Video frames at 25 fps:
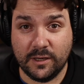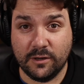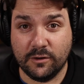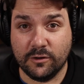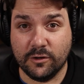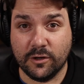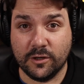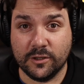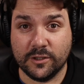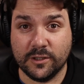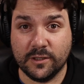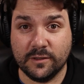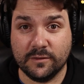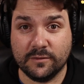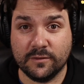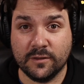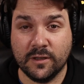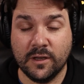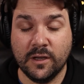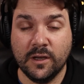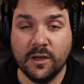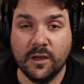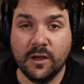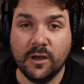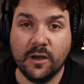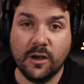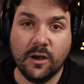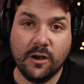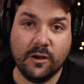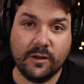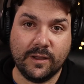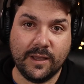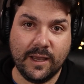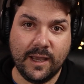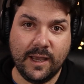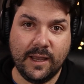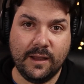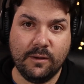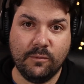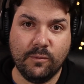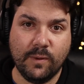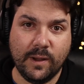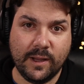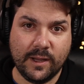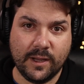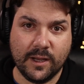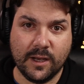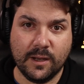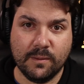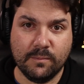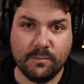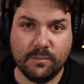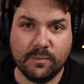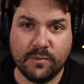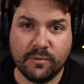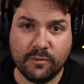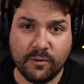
You're not just, okay, wake up,